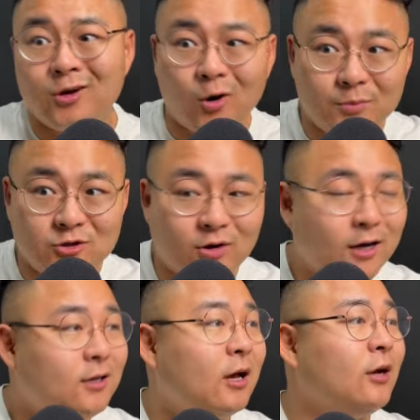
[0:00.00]
copy
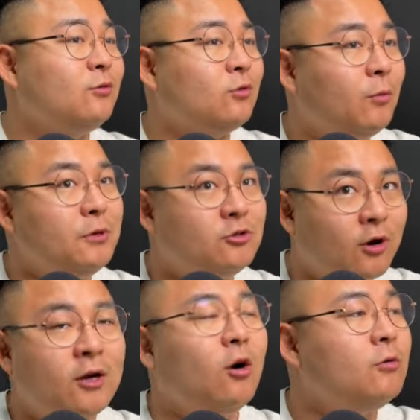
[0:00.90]
trading, how to copy
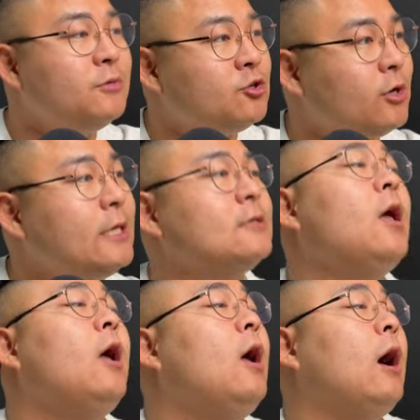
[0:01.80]
trade on Bitunix,
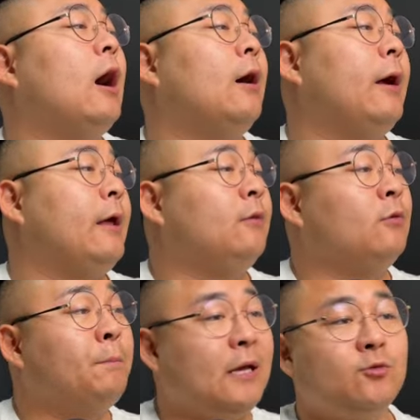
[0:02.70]
uh, and
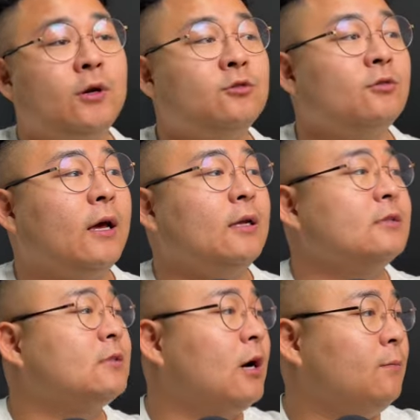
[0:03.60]
the best way to do that
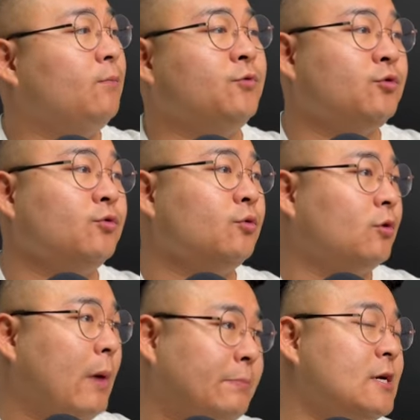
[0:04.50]
is come to
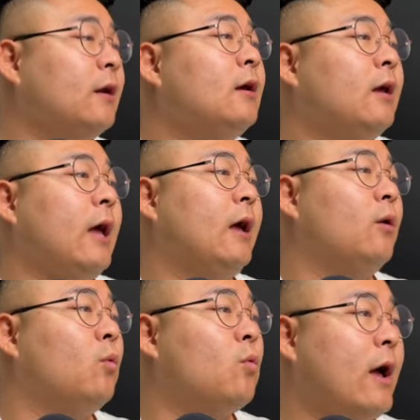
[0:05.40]
the website
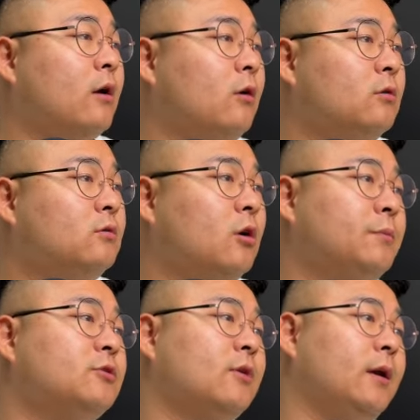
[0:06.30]
and whack on
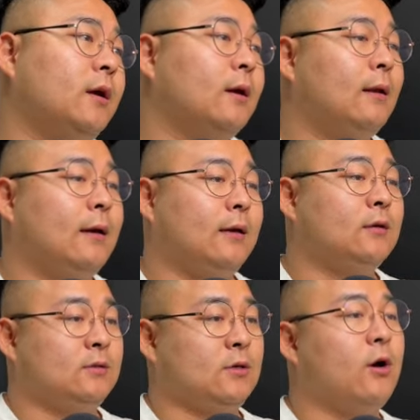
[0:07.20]
copy trading like so.